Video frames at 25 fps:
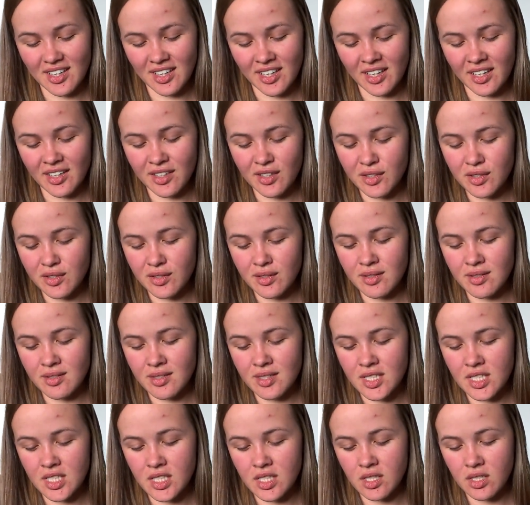I
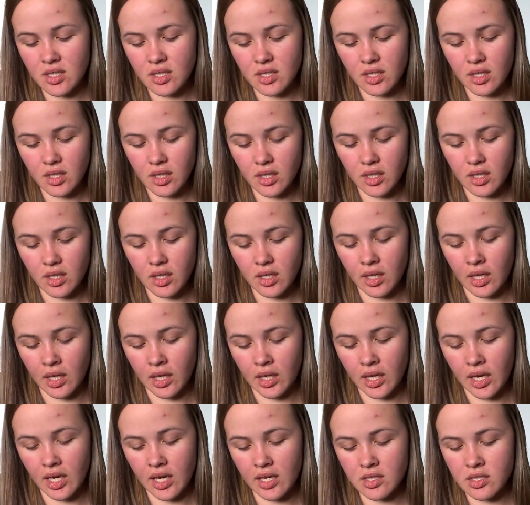use a
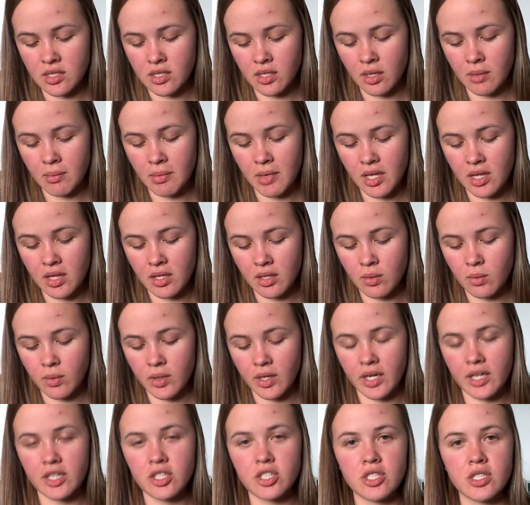cast on method
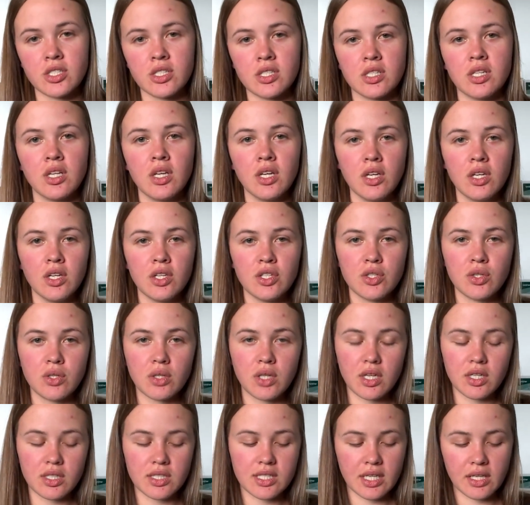where I just do
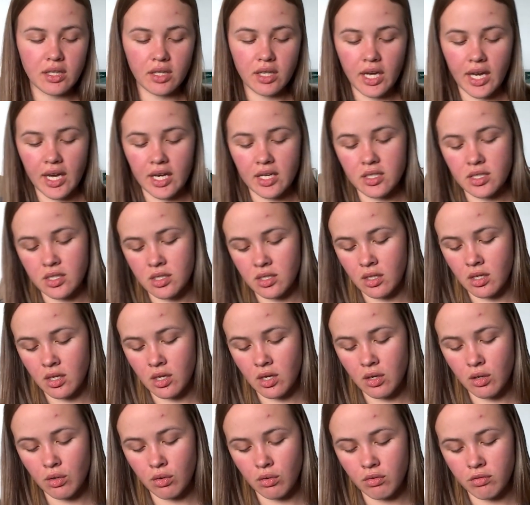long tail cast
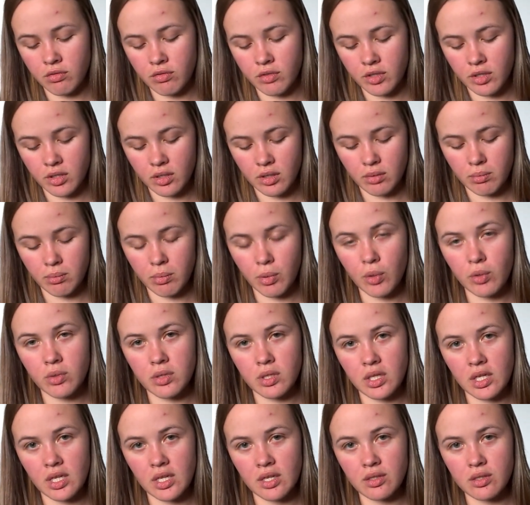on over both
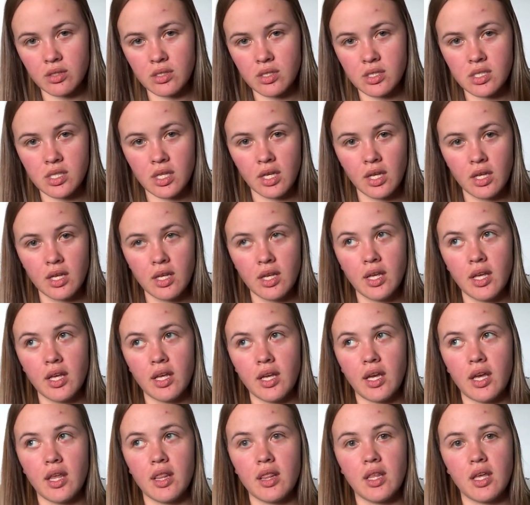needles
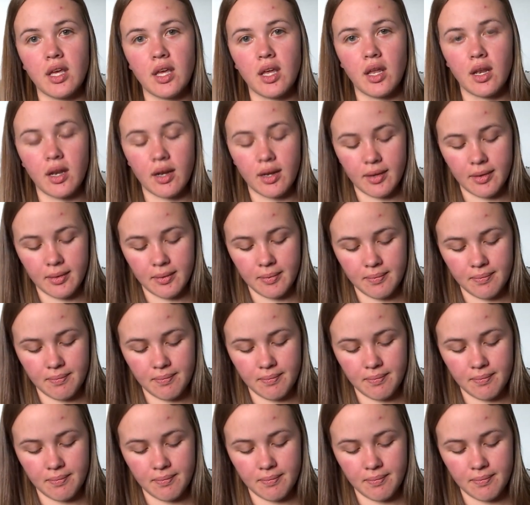and then